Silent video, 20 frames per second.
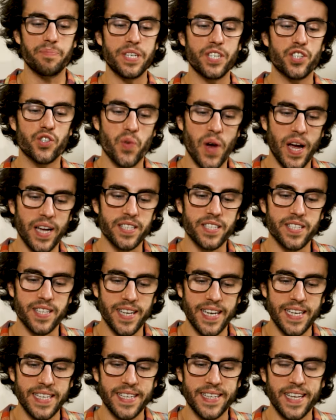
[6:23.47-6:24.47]
be
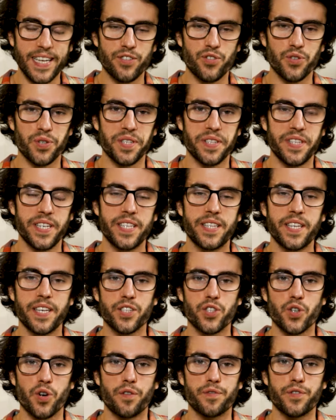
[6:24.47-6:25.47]
translated into the
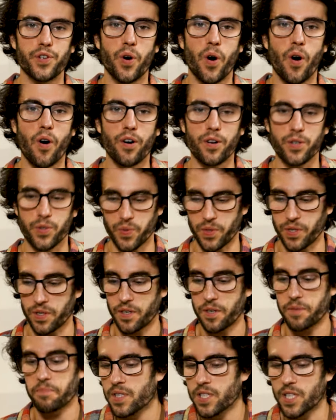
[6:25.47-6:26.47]
details of your
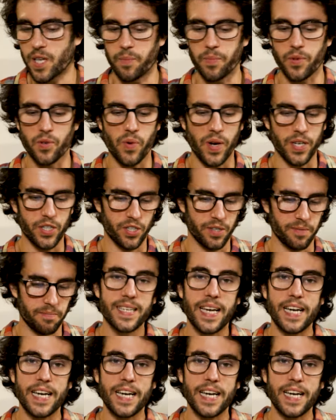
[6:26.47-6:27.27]
artwork? Simple question.